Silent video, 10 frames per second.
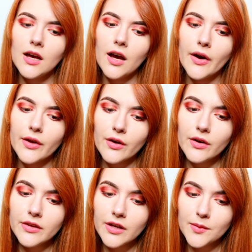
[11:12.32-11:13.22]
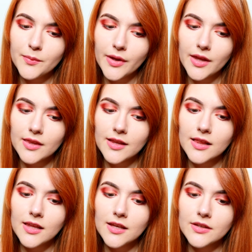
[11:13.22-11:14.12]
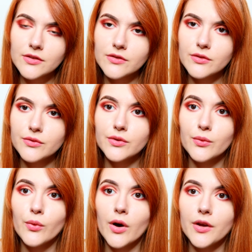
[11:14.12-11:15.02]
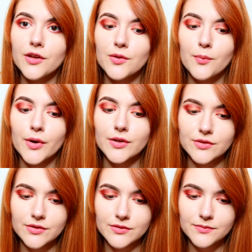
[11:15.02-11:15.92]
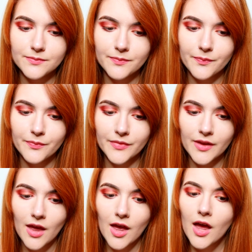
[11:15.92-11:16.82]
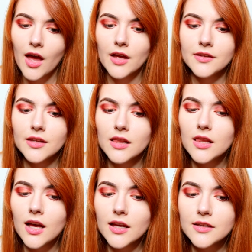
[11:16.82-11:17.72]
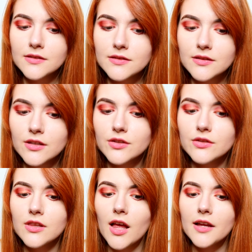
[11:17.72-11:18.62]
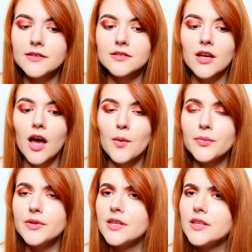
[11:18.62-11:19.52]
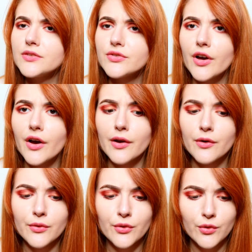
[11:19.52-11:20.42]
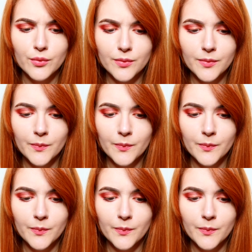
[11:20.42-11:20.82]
I got up and clicked on the white button. The light lighted up the entire room.